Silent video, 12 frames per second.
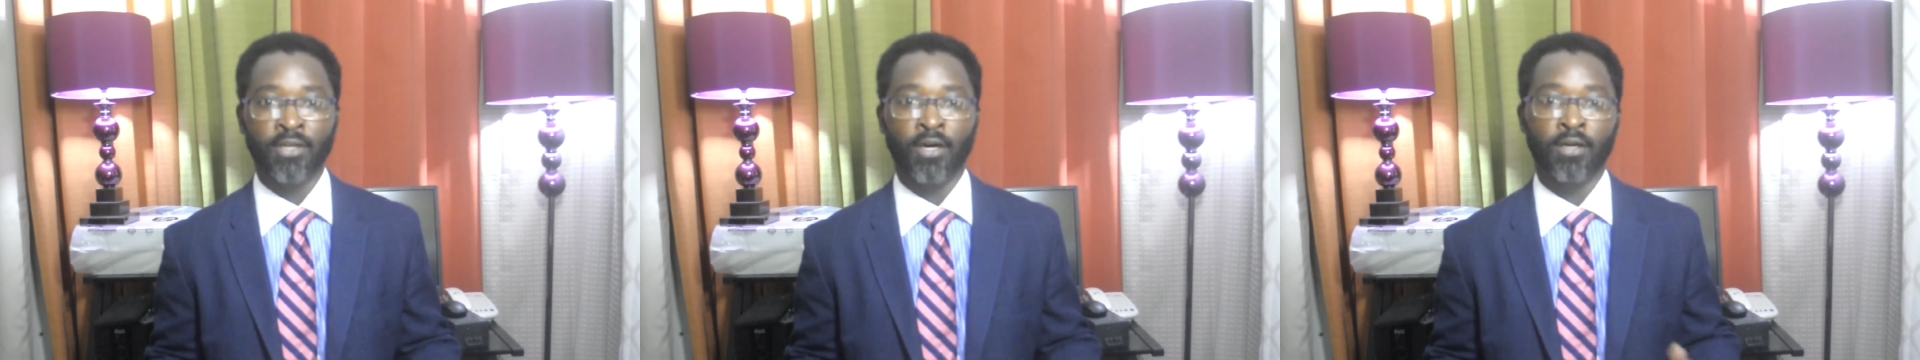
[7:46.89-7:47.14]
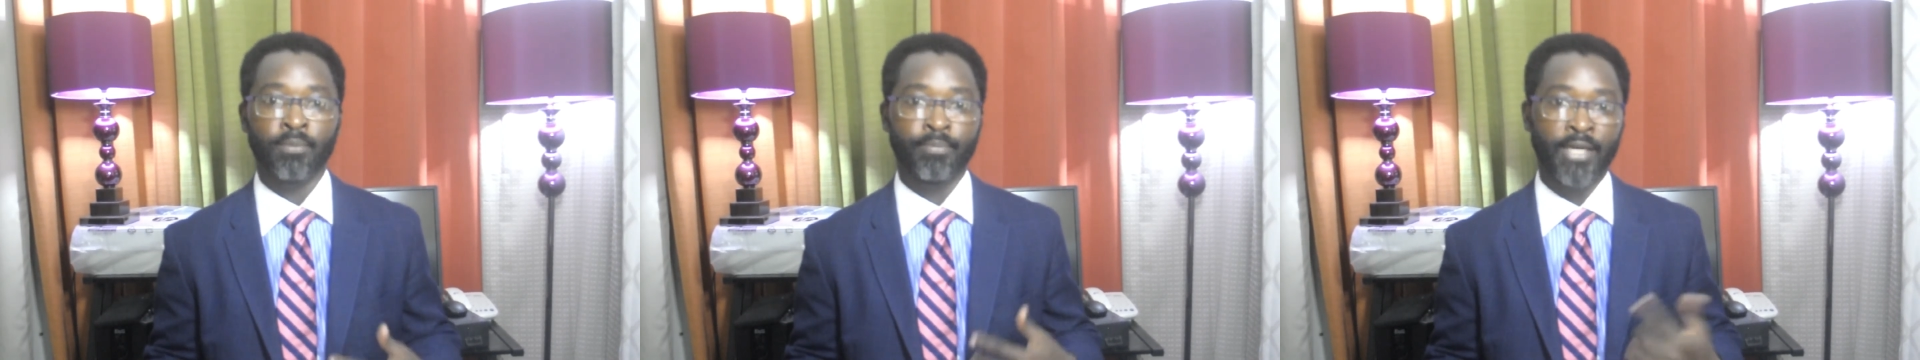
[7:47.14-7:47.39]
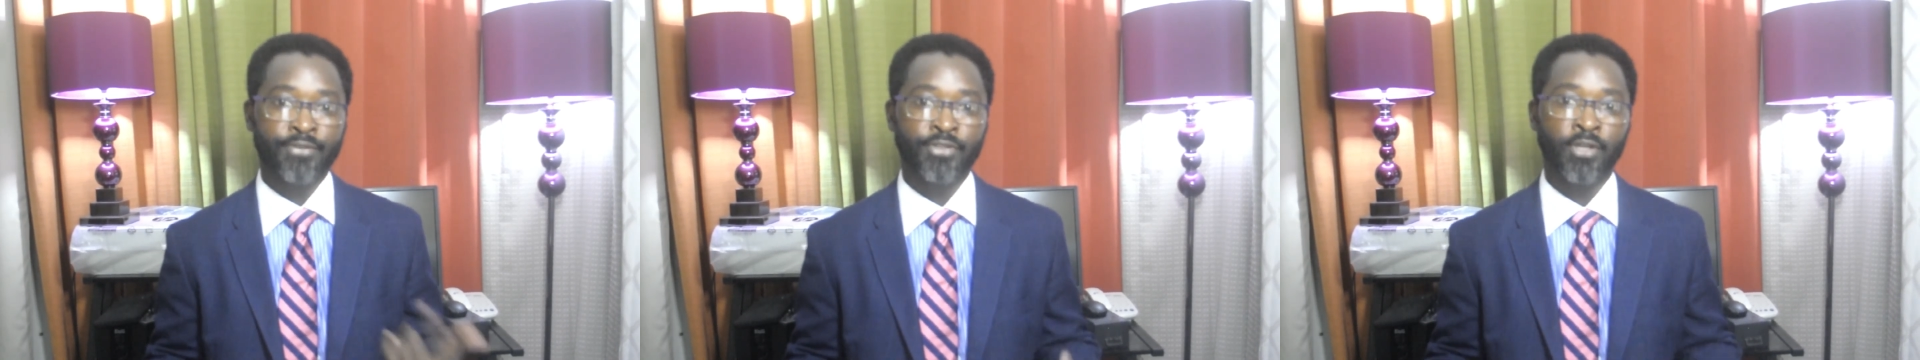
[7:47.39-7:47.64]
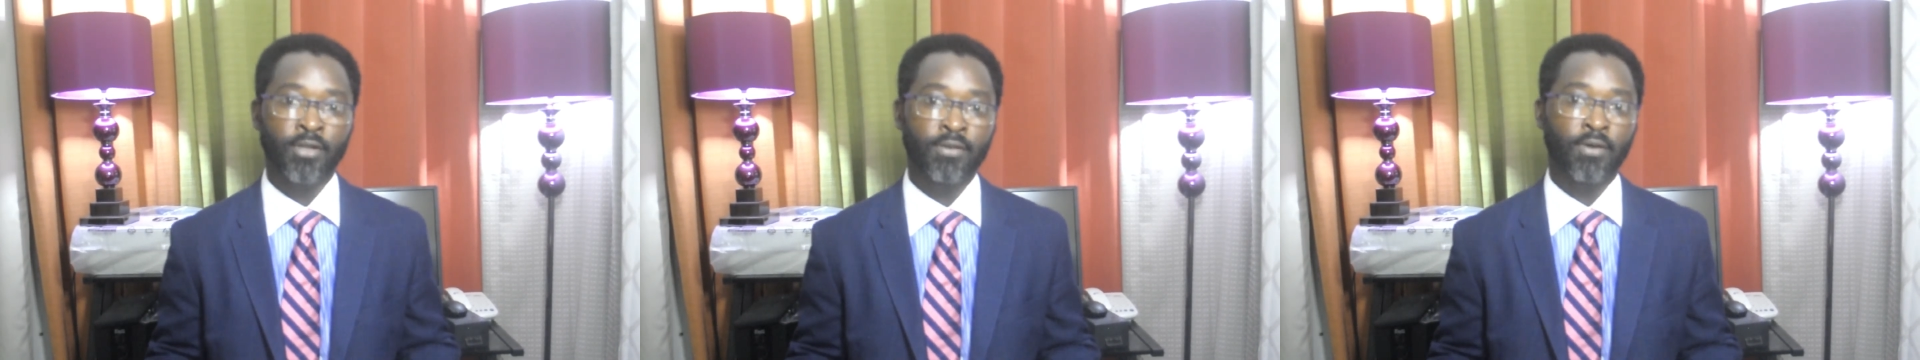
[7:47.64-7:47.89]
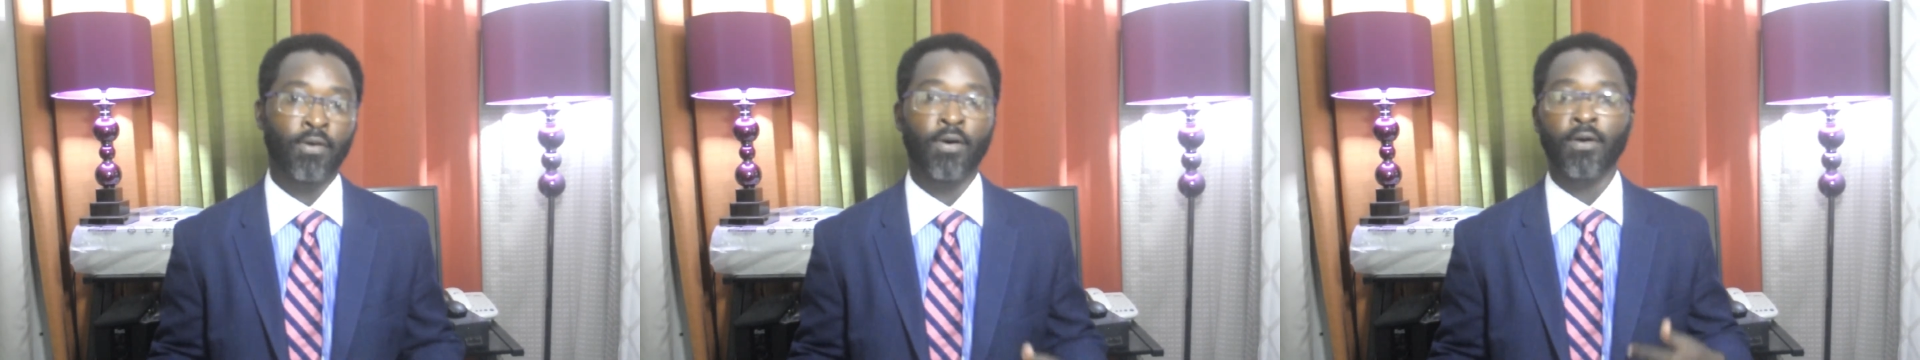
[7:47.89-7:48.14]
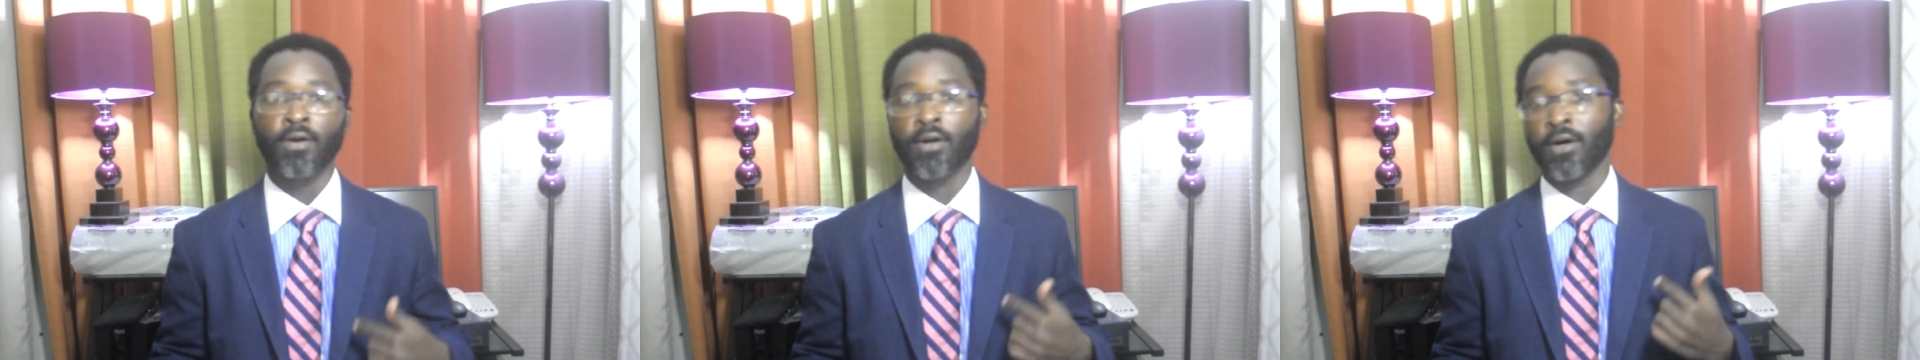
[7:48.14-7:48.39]
on Patreon
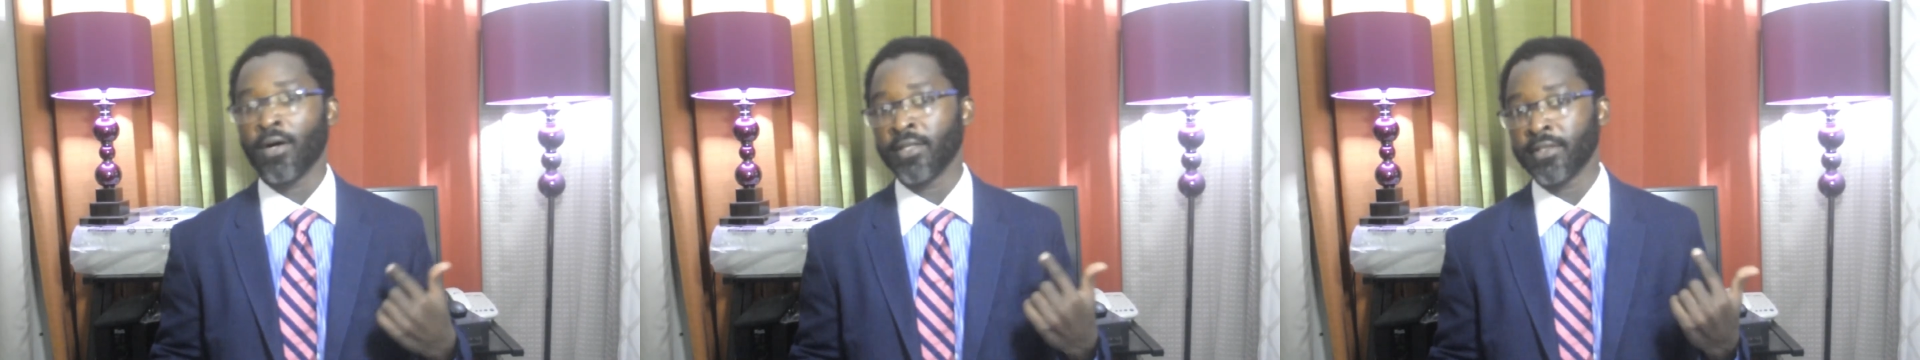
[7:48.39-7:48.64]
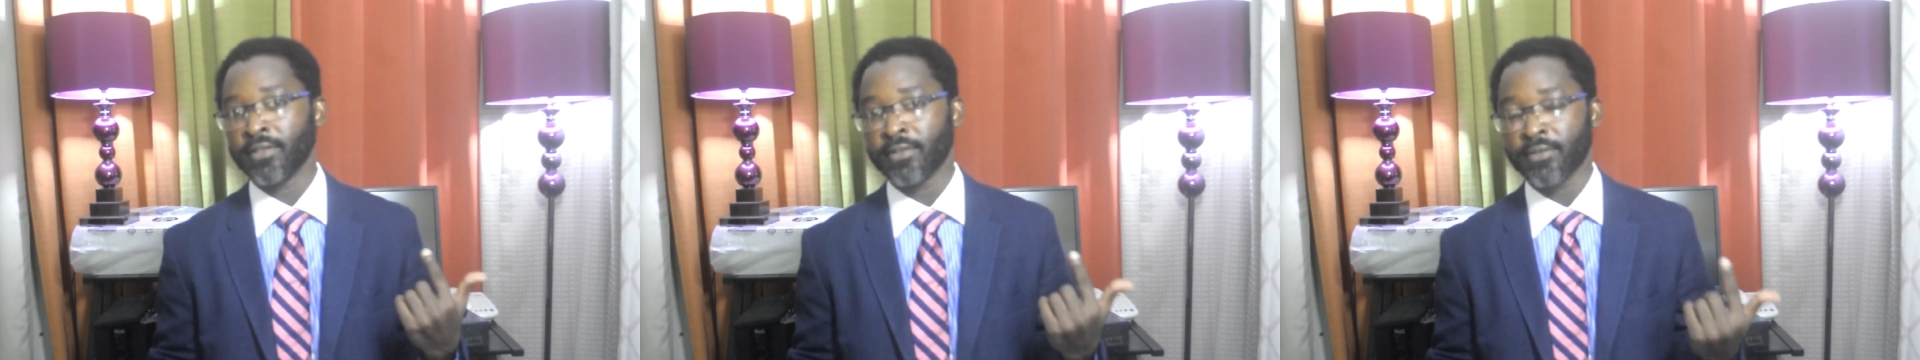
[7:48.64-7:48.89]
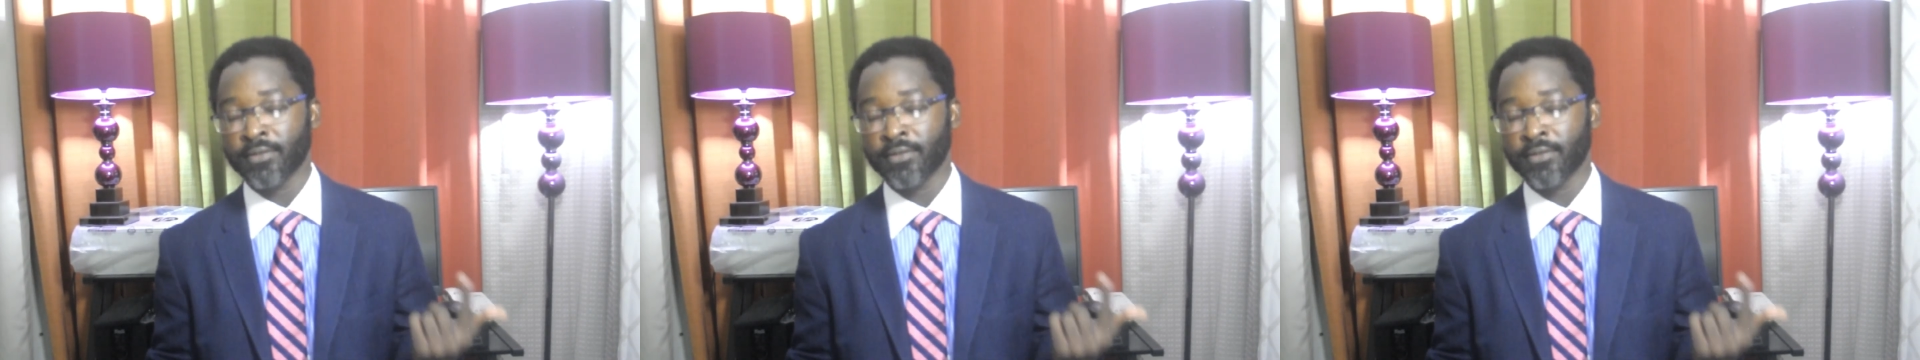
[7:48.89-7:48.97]
or on